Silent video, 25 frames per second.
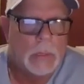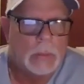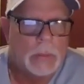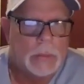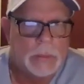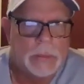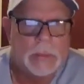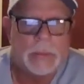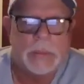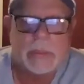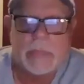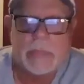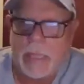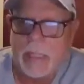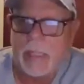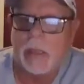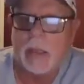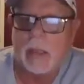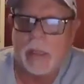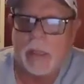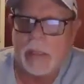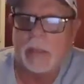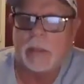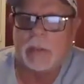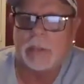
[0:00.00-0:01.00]
Just take a
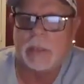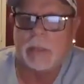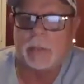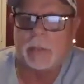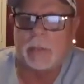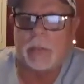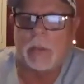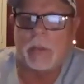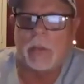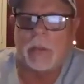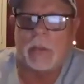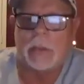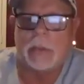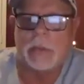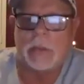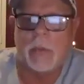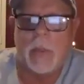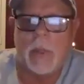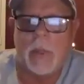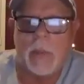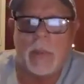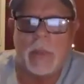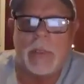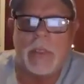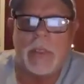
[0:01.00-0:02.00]
leadership role. Because what
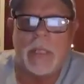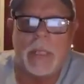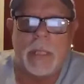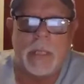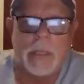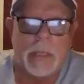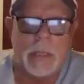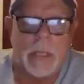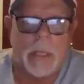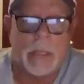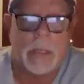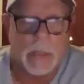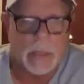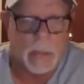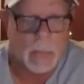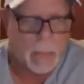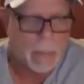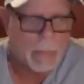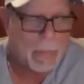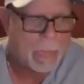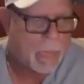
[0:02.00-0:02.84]
I'm going to tell you is this.